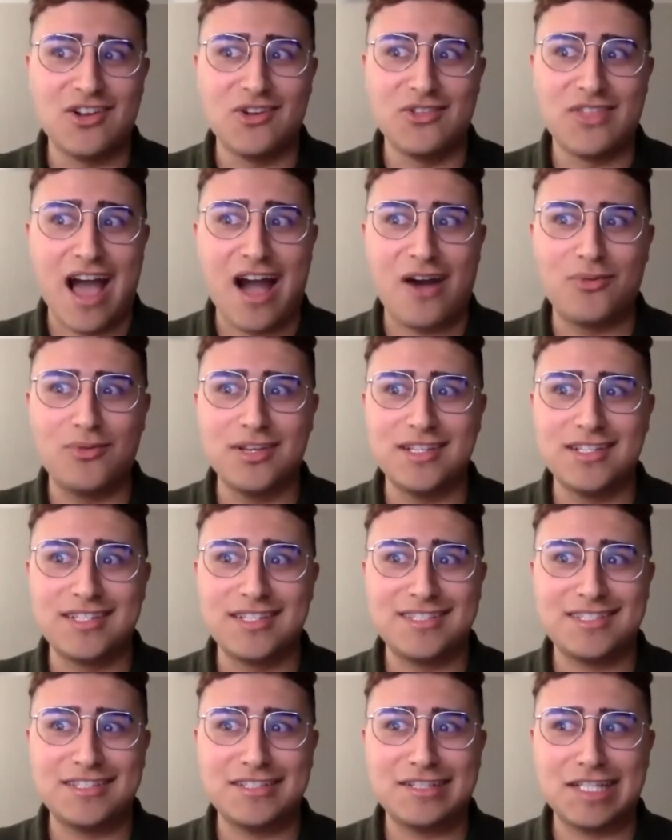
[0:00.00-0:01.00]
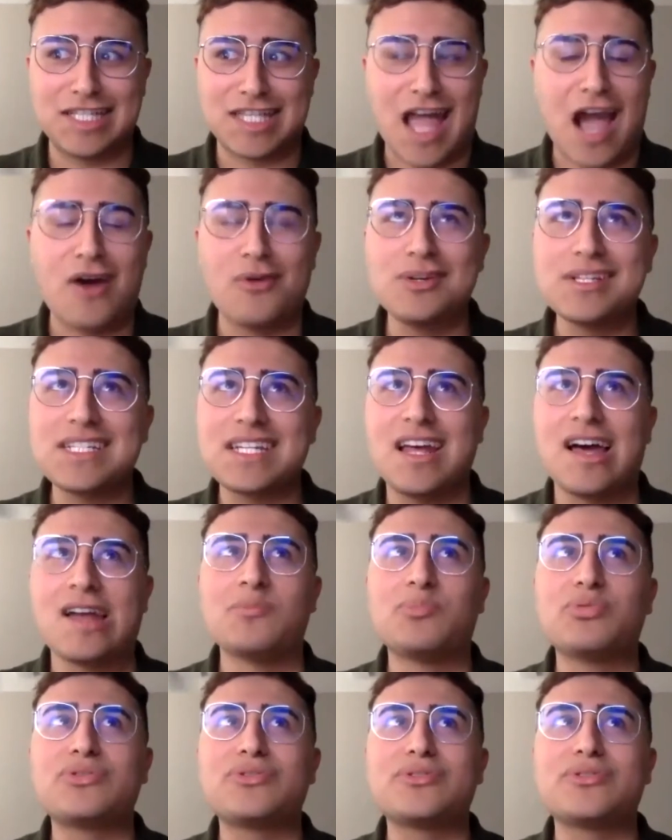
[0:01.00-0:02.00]
that was an
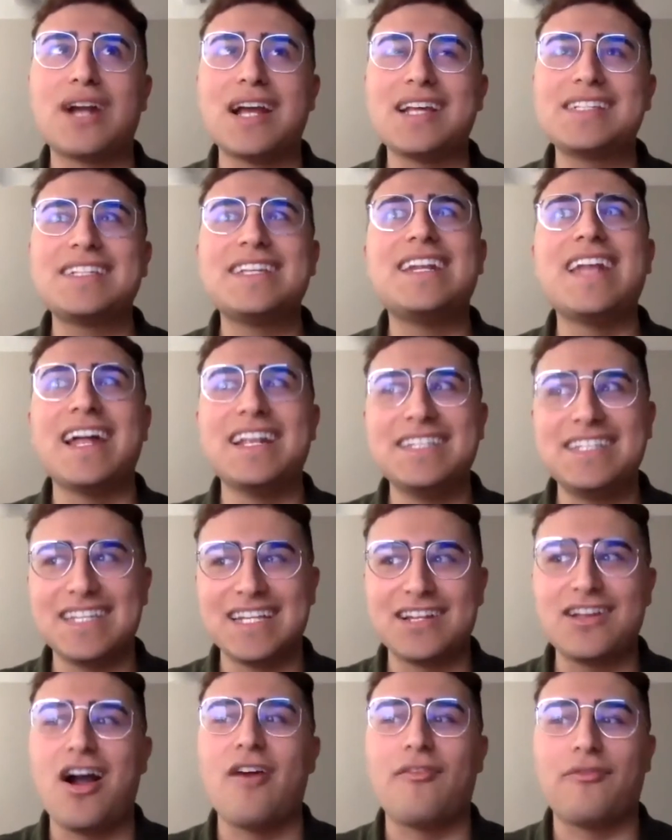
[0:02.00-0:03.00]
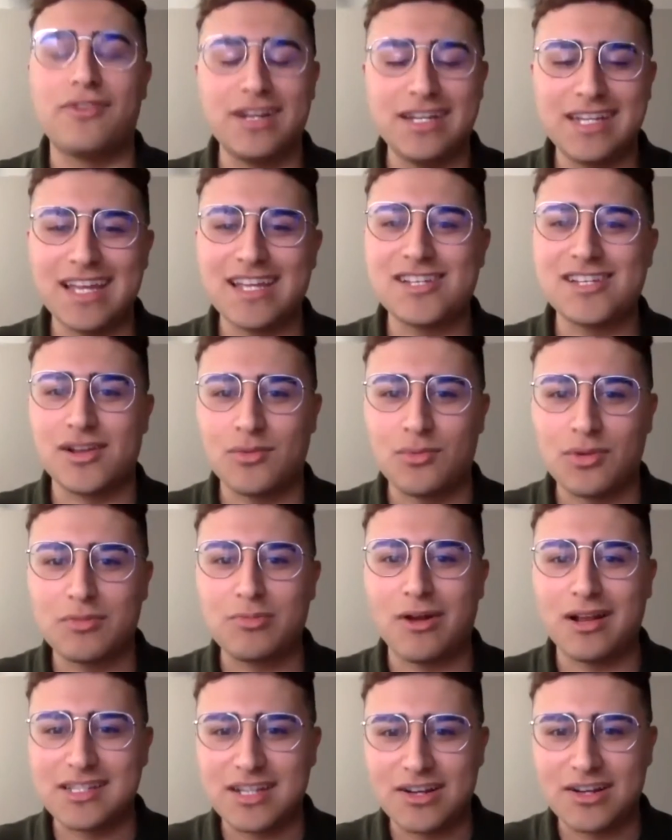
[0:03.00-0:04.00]
unprecedented confrontation with
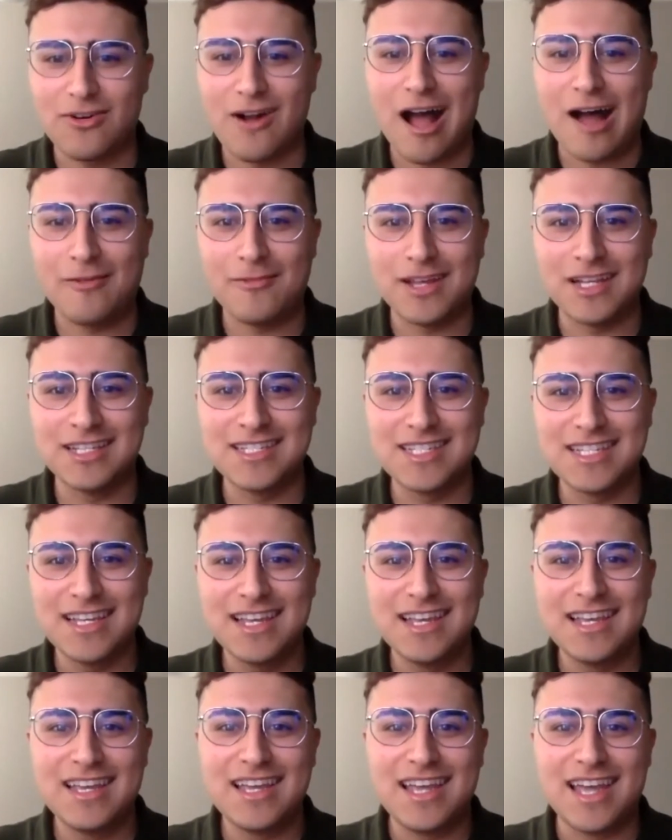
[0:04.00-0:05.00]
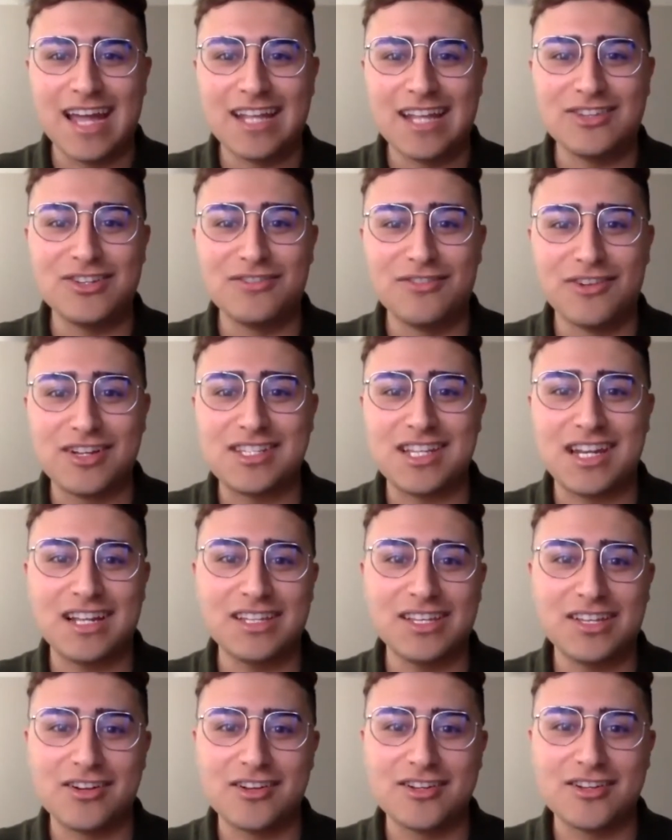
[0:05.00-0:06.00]
President Robbins and university
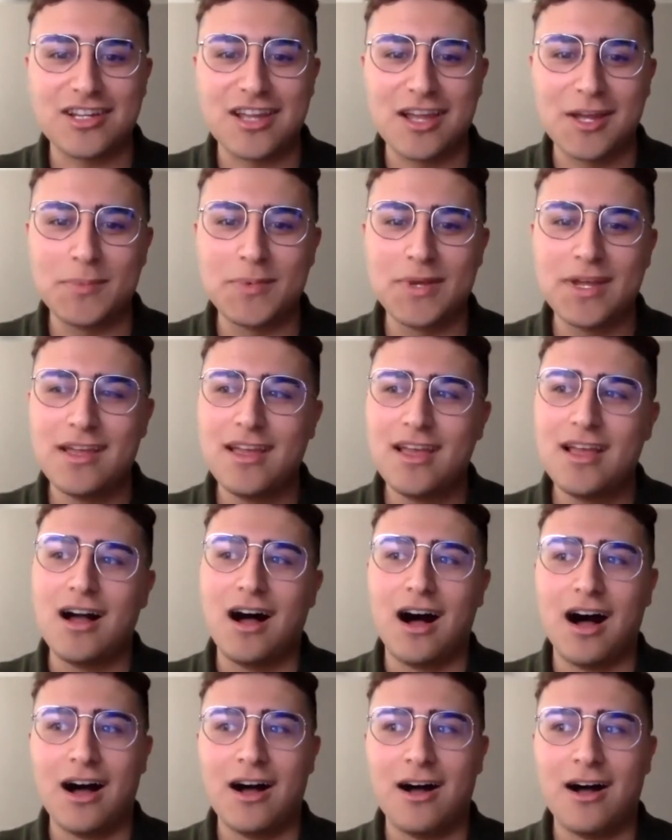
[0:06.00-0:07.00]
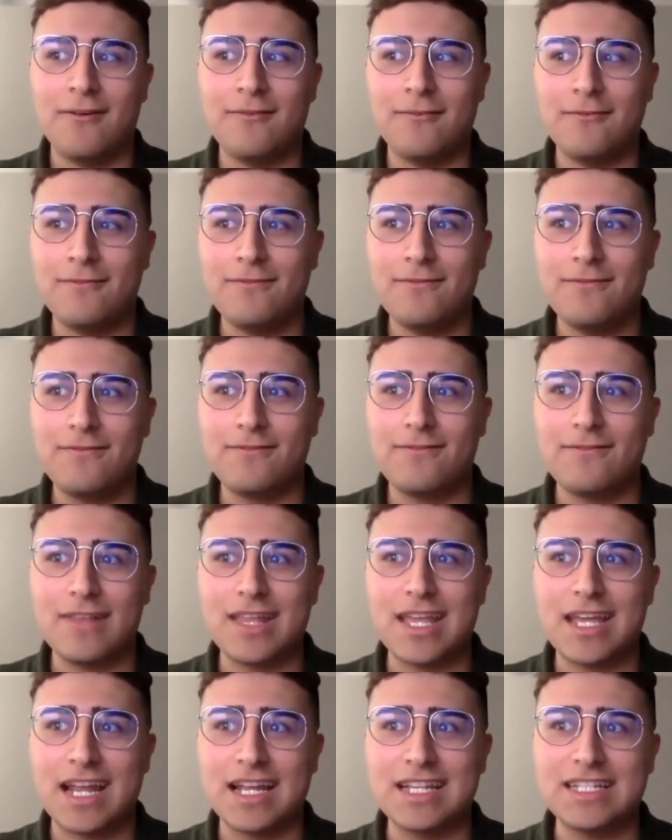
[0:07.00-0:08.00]
leadership. And
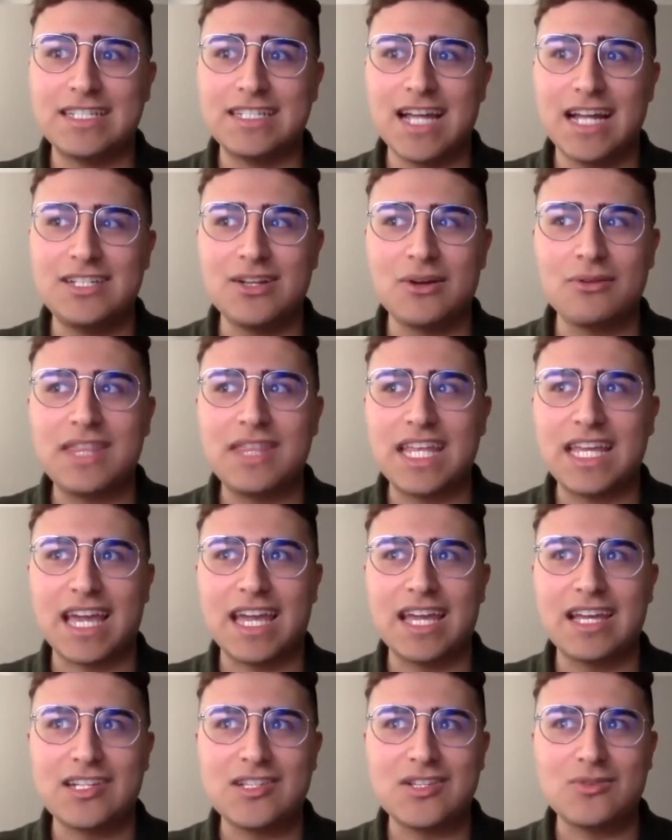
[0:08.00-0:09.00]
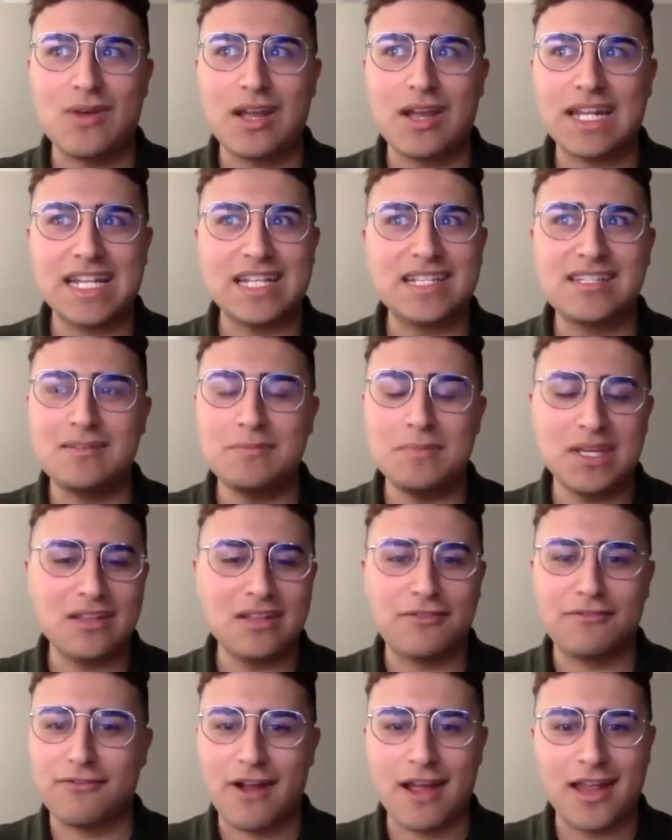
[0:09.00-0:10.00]
I don't think ASUA needs to be the
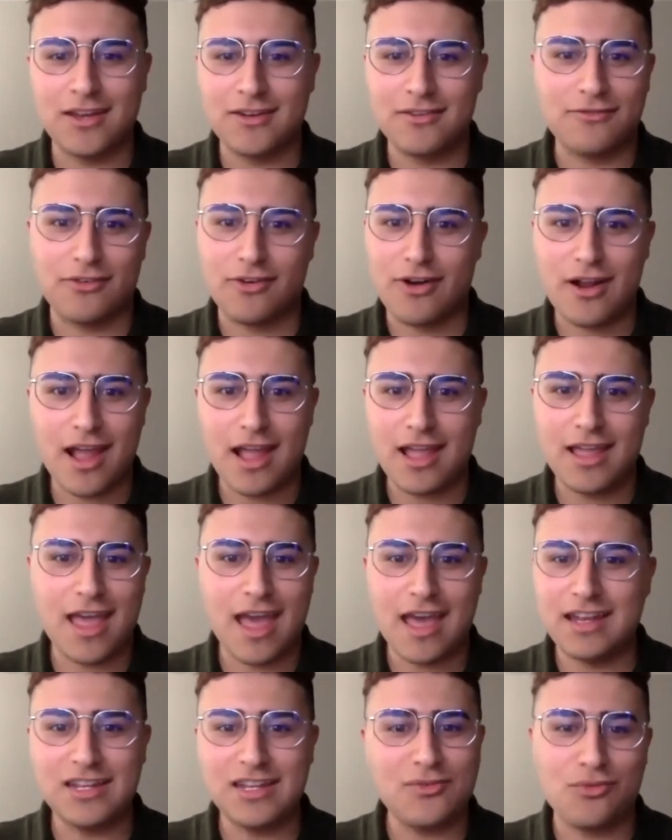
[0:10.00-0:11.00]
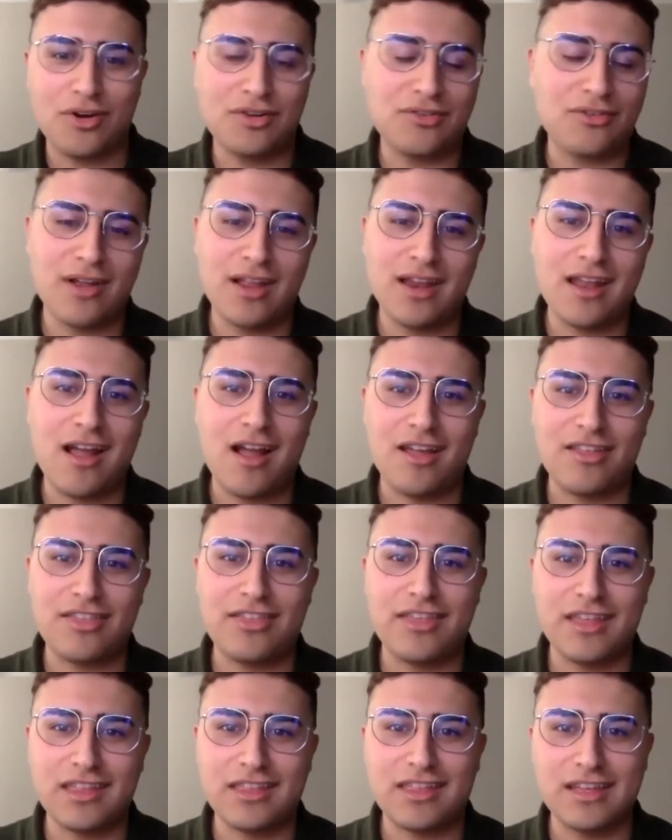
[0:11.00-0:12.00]
friend for anyone right now. I
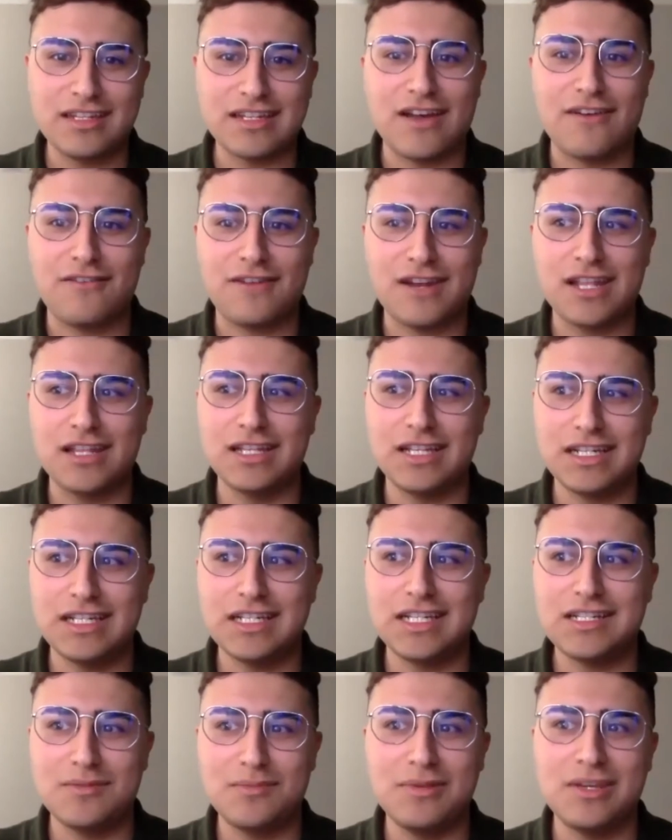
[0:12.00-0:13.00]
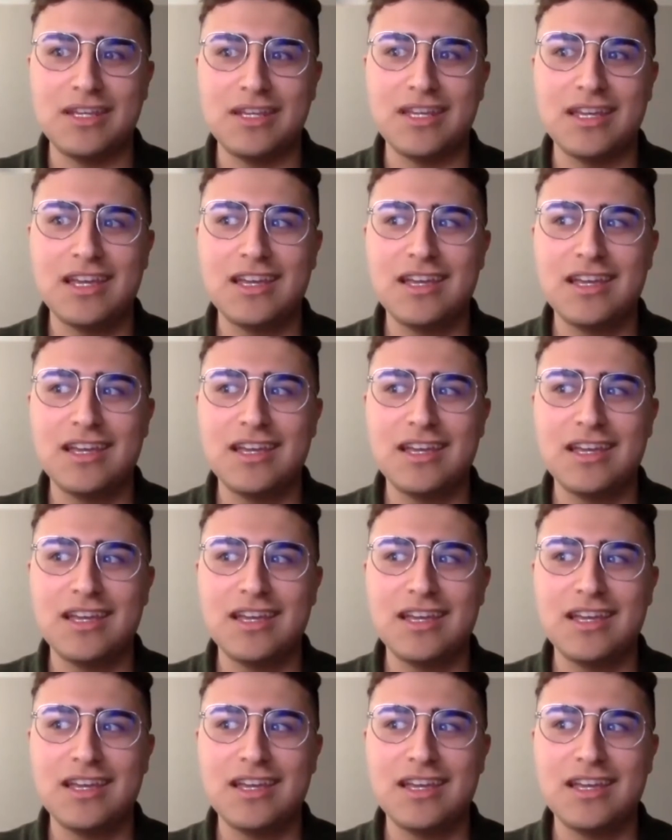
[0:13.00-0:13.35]
think they definitely need to be